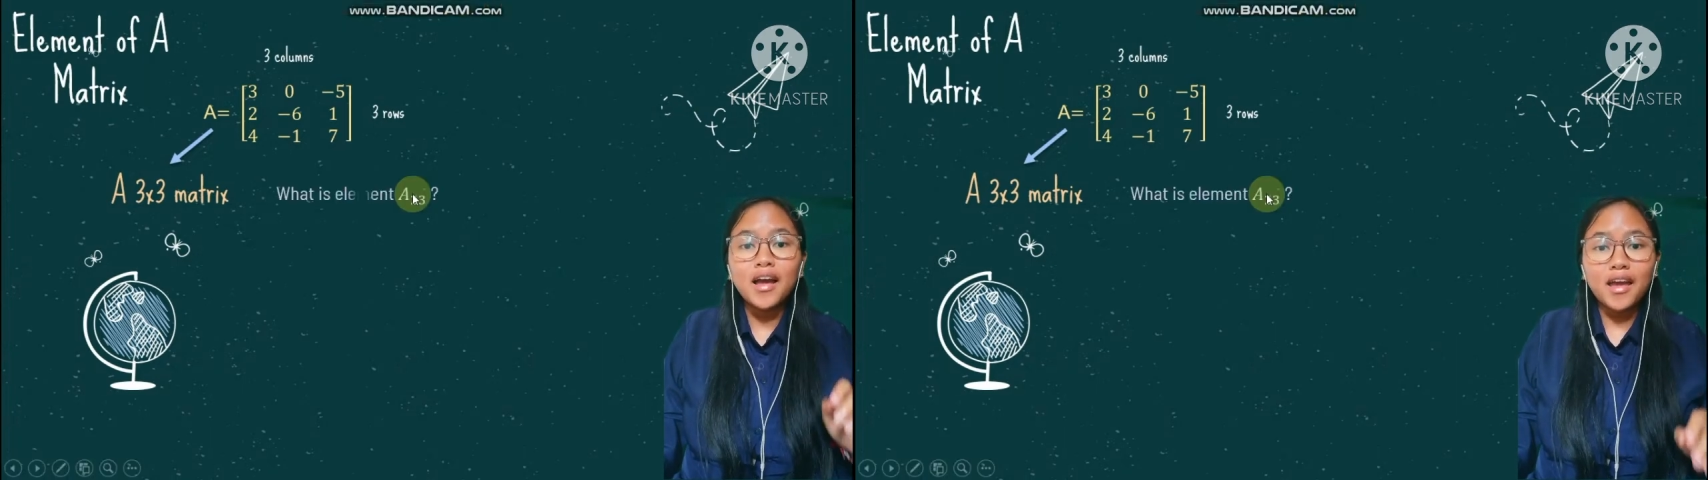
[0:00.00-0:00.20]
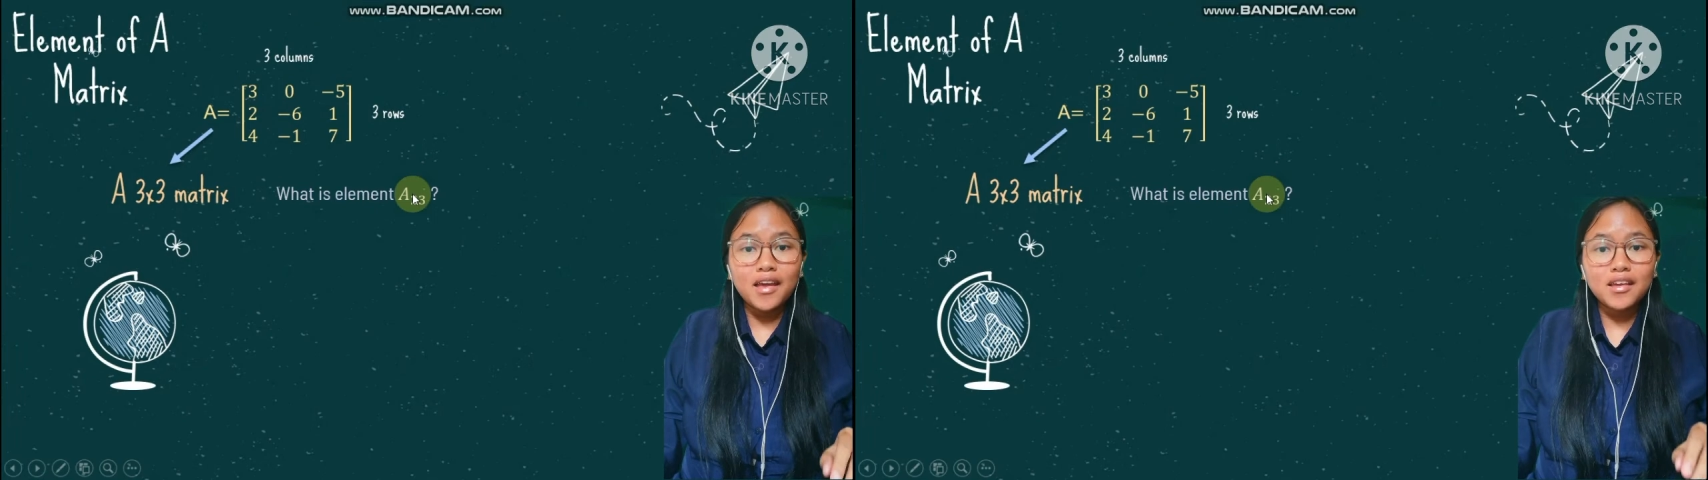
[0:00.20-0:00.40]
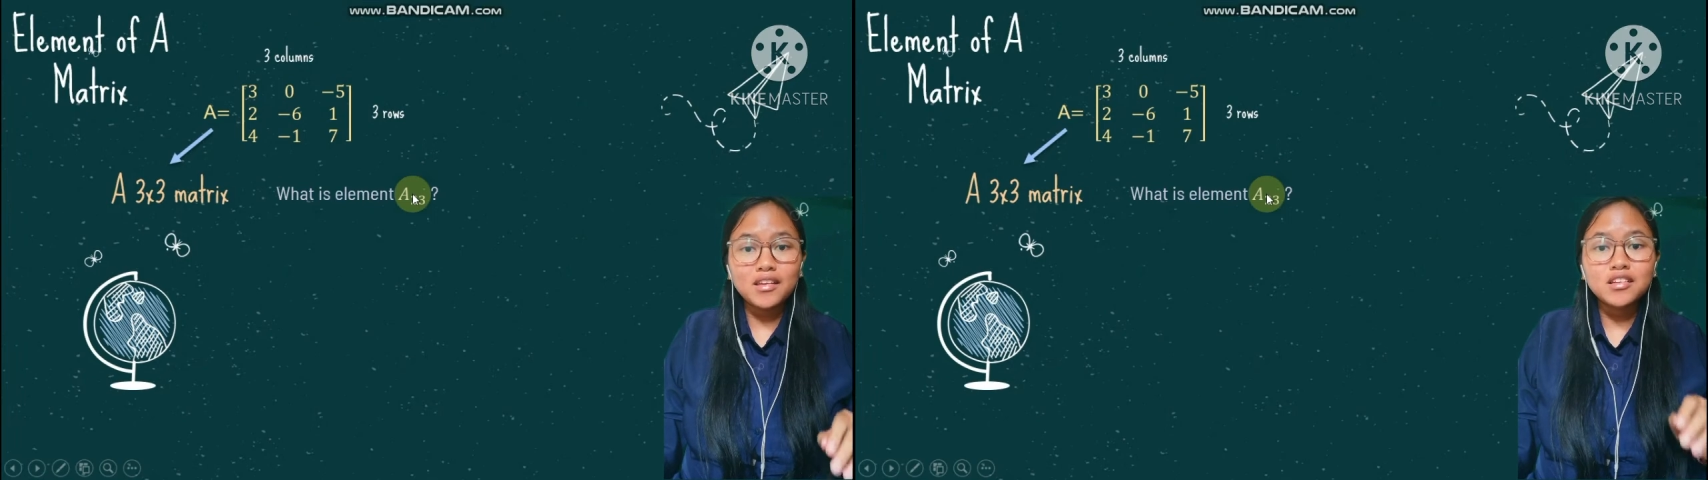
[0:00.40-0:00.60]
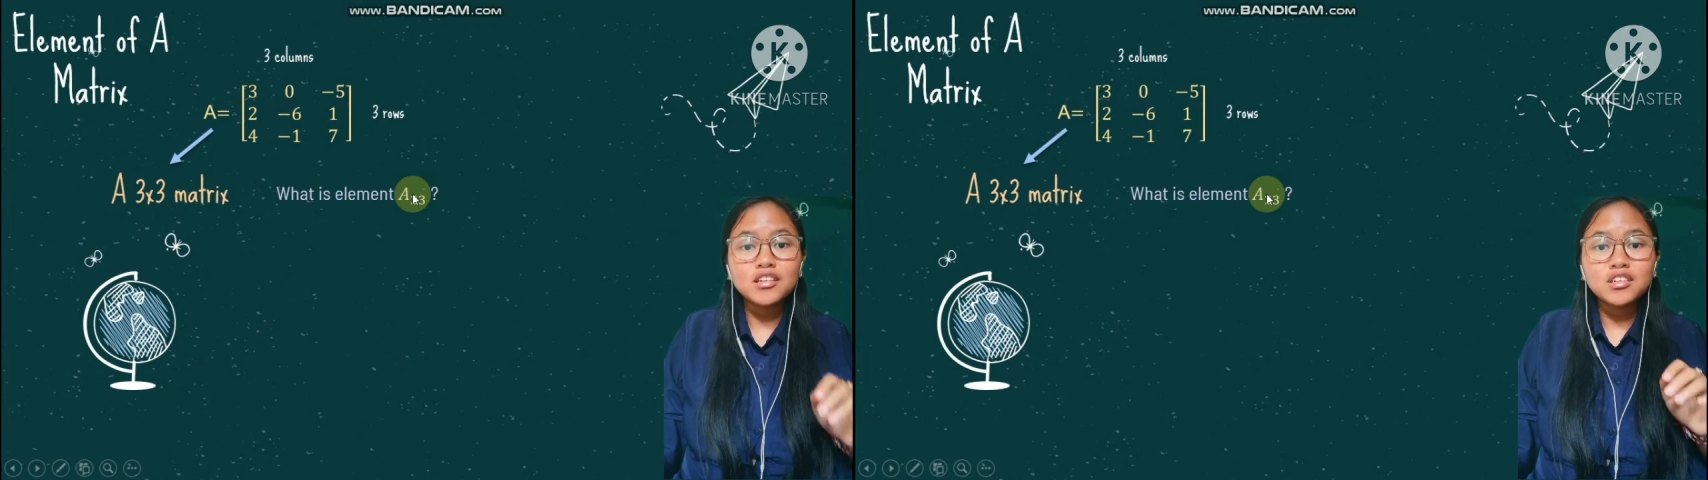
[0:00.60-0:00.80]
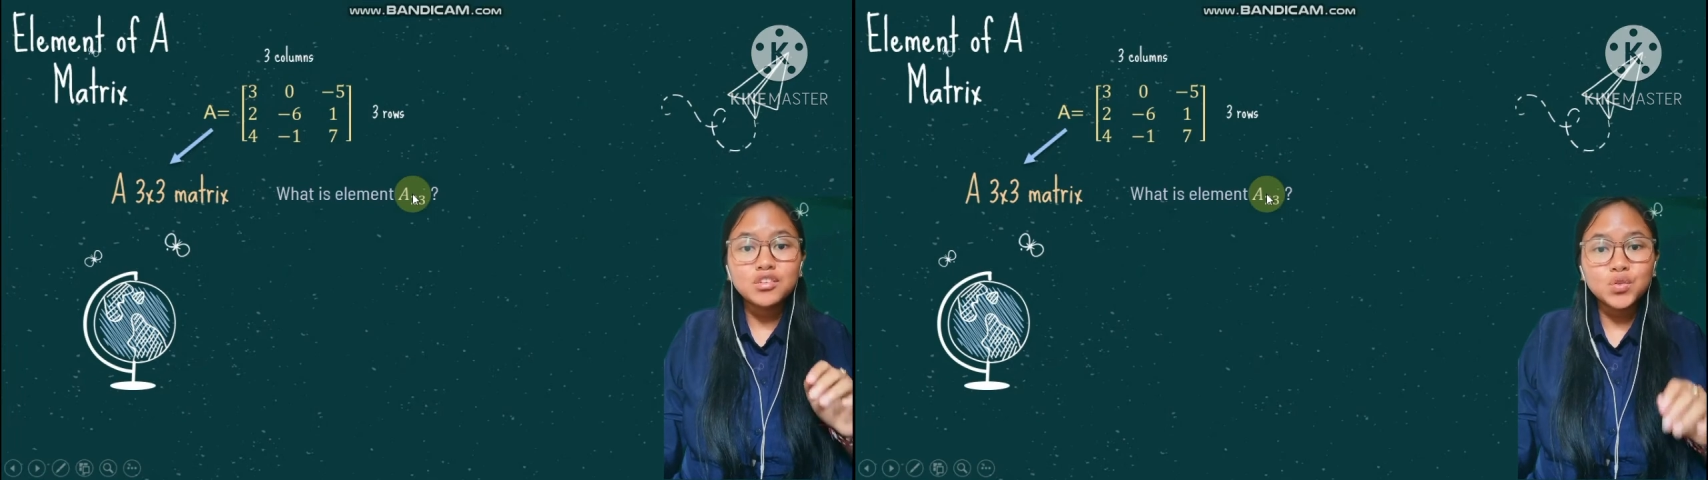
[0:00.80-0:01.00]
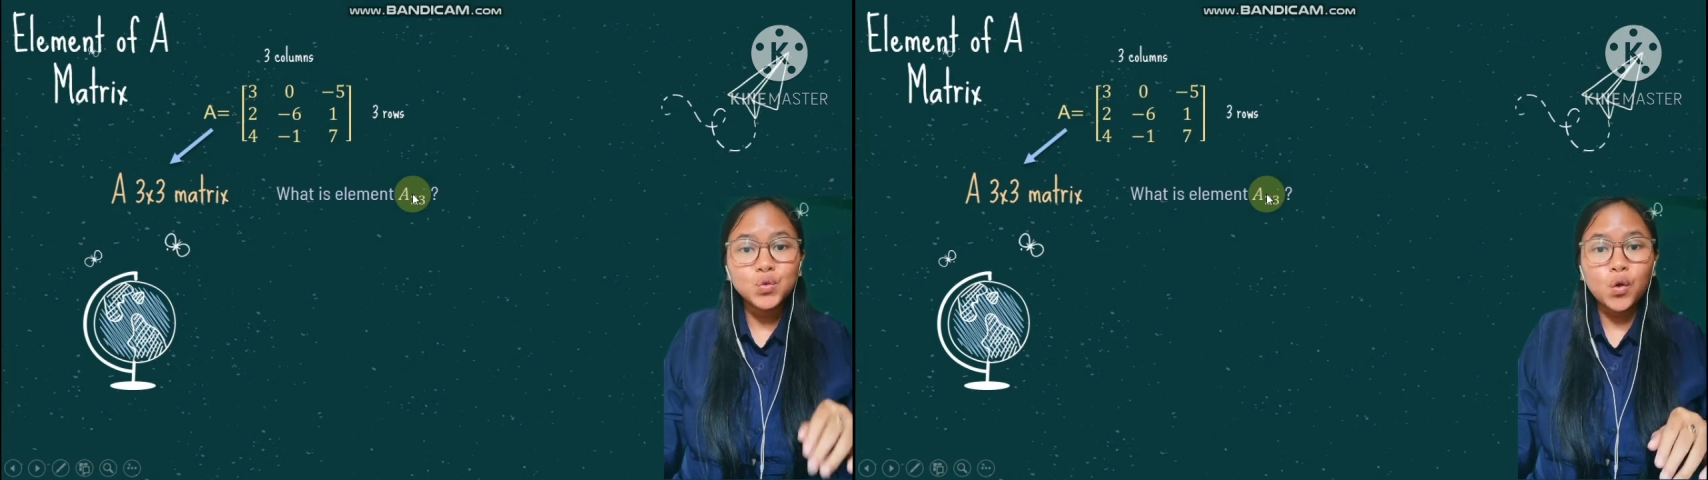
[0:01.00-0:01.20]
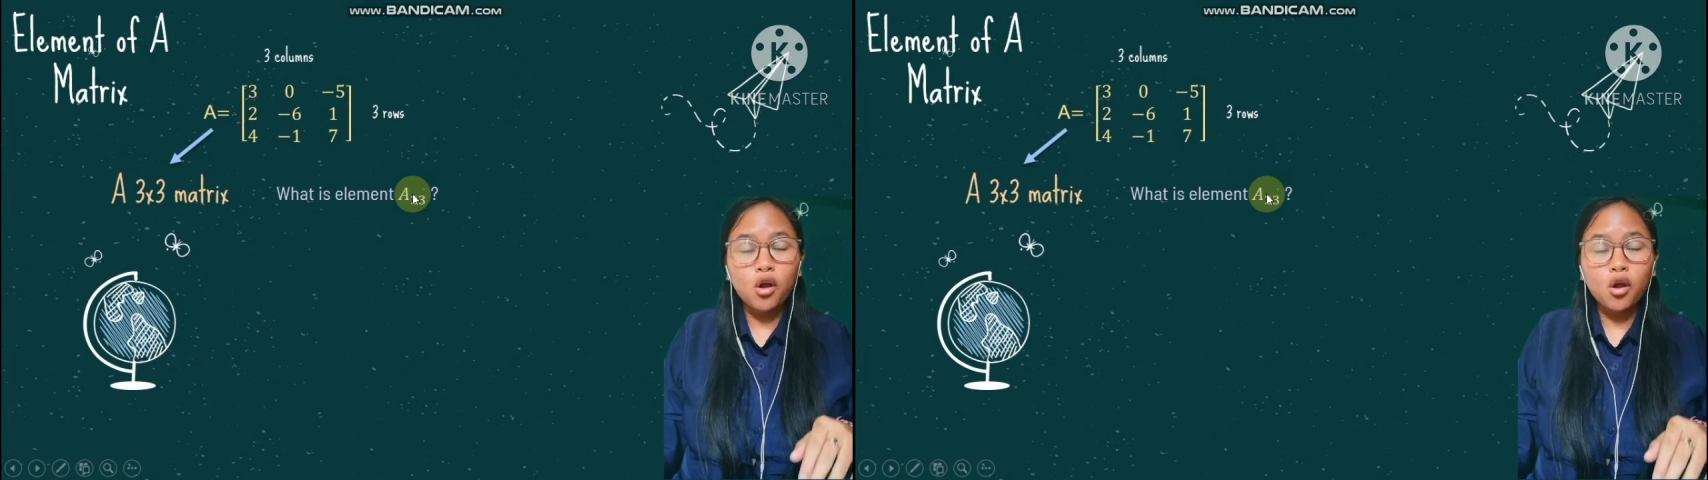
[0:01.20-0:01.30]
A2,